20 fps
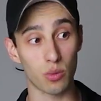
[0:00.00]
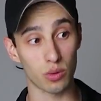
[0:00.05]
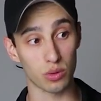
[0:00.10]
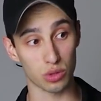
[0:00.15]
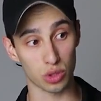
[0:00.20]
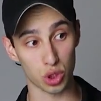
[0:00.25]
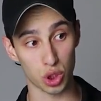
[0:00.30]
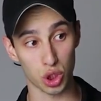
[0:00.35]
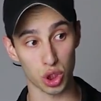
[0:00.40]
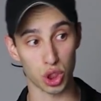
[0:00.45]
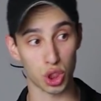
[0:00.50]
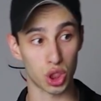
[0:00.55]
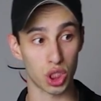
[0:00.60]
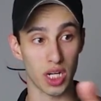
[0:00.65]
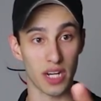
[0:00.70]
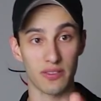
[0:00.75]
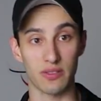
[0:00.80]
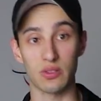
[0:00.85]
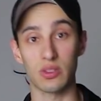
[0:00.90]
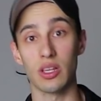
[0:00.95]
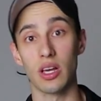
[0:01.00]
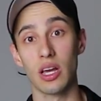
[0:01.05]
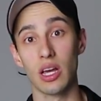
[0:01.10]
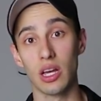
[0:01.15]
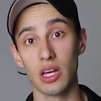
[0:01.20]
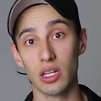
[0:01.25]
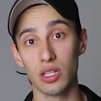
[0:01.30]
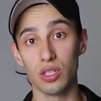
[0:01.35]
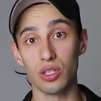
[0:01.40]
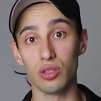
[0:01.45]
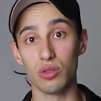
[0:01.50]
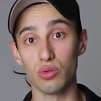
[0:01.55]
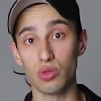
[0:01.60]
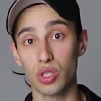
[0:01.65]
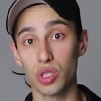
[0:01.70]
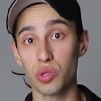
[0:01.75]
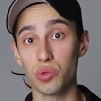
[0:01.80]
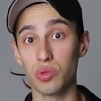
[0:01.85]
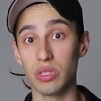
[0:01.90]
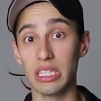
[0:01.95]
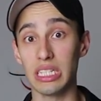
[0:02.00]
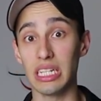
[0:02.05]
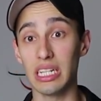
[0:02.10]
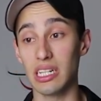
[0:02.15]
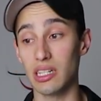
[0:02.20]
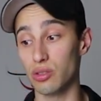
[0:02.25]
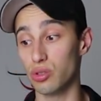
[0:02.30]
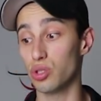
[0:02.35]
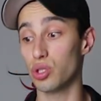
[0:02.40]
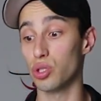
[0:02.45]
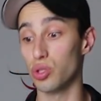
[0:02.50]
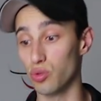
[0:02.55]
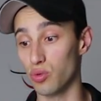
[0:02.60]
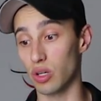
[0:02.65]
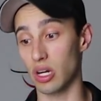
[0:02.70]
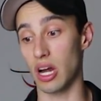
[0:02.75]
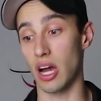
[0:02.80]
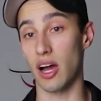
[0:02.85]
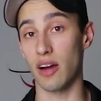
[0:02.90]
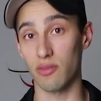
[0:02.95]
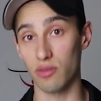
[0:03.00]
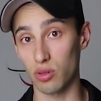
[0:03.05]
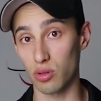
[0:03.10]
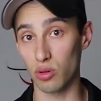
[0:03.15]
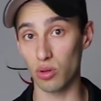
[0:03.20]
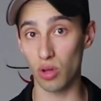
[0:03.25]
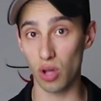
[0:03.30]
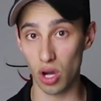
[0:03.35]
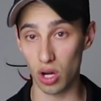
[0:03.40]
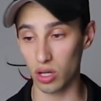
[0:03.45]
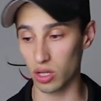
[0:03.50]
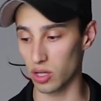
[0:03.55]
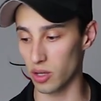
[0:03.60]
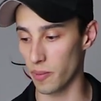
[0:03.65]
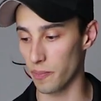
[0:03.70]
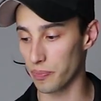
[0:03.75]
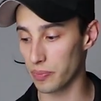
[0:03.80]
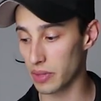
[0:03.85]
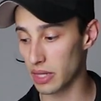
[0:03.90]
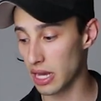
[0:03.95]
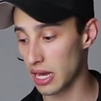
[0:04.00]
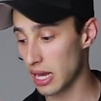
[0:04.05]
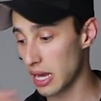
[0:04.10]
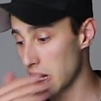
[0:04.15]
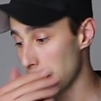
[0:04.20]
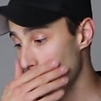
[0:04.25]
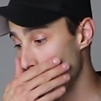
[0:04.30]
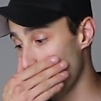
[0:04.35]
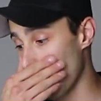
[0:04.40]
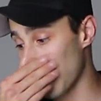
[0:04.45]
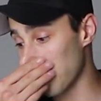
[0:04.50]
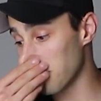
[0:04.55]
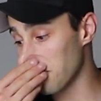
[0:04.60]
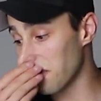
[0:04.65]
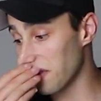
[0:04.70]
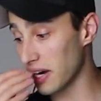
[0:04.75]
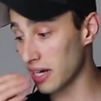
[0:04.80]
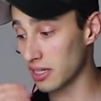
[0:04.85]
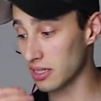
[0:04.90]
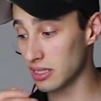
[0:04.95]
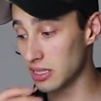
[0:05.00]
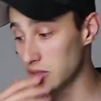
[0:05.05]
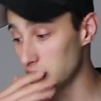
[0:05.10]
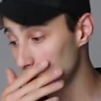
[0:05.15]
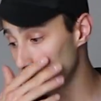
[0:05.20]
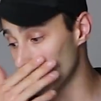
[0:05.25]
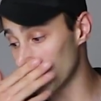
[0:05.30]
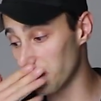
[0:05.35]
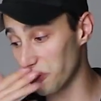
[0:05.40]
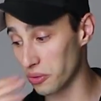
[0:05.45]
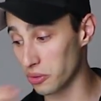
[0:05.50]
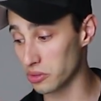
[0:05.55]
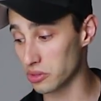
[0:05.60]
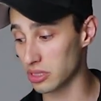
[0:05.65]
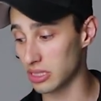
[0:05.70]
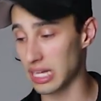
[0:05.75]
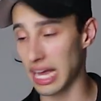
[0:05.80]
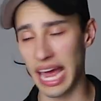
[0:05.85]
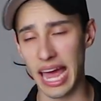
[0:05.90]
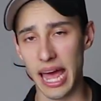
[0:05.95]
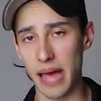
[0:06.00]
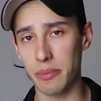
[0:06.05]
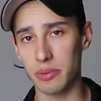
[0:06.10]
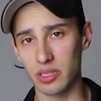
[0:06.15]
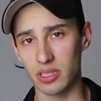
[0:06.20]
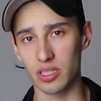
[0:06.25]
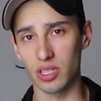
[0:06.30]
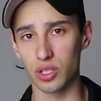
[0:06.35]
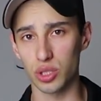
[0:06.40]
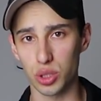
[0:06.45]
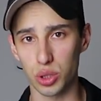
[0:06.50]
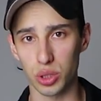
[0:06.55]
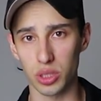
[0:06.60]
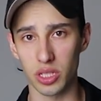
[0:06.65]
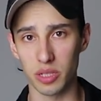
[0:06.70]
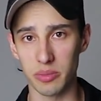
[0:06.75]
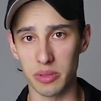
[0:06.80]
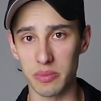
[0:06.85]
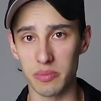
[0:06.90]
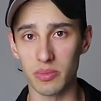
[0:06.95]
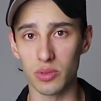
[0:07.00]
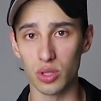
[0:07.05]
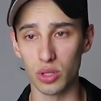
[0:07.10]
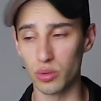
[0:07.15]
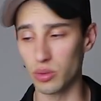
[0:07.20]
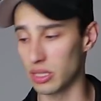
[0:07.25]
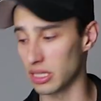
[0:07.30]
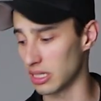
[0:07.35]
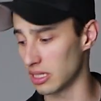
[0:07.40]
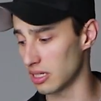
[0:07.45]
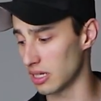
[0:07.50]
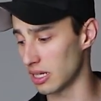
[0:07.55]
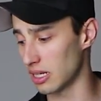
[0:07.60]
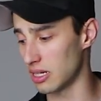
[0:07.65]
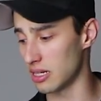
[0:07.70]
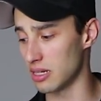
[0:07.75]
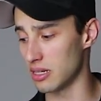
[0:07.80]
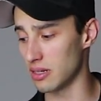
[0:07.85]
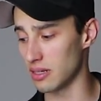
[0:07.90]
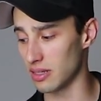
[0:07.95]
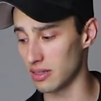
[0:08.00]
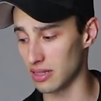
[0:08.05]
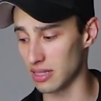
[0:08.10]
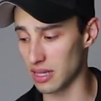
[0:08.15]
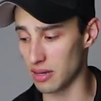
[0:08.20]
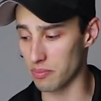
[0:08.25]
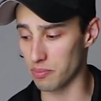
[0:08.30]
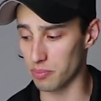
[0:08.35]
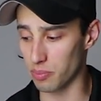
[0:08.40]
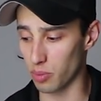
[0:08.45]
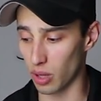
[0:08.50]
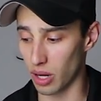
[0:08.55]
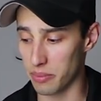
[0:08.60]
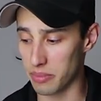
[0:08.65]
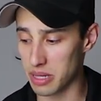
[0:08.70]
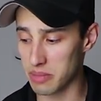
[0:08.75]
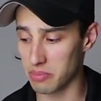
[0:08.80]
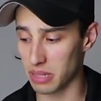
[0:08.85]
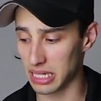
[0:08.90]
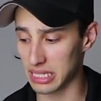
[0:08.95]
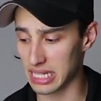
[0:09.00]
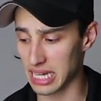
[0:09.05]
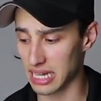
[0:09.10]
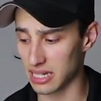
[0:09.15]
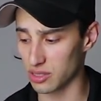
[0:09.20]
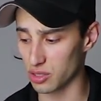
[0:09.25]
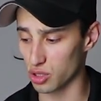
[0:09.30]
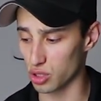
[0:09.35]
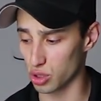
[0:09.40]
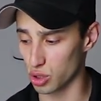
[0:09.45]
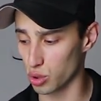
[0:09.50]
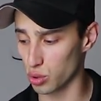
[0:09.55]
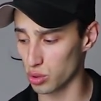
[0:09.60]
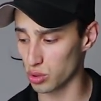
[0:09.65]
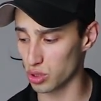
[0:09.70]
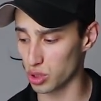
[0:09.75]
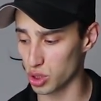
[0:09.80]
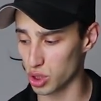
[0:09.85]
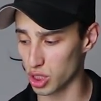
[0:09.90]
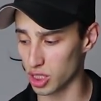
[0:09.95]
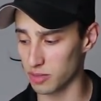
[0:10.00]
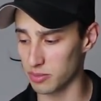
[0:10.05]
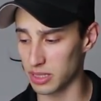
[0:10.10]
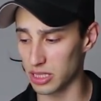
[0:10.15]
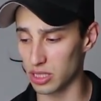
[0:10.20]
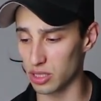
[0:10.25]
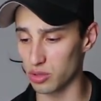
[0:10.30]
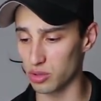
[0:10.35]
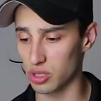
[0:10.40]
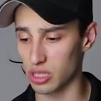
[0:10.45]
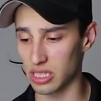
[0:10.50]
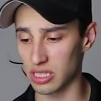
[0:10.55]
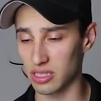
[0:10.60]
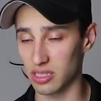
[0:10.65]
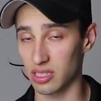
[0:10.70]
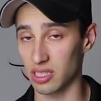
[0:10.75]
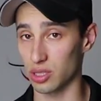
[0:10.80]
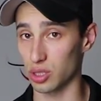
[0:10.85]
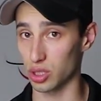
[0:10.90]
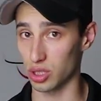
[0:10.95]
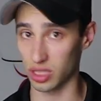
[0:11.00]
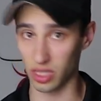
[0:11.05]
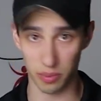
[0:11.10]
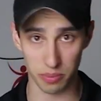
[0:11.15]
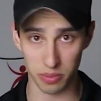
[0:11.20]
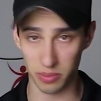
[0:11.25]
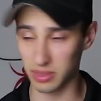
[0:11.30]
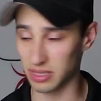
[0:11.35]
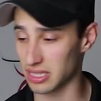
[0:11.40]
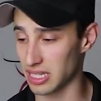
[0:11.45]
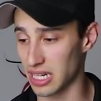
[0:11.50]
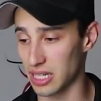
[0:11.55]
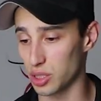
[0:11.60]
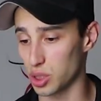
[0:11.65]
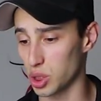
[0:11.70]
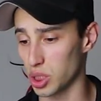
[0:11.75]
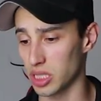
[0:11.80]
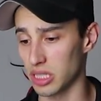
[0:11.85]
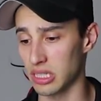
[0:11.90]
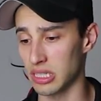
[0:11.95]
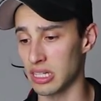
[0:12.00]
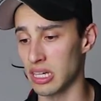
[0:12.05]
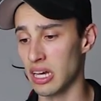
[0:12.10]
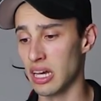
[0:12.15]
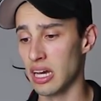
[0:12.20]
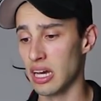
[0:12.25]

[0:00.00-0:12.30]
will shift you to need to recover longer. And finally, the tools and the habits that you're going to be doing. And what I mean by that is the tools that you're going to be using, such as supplementation,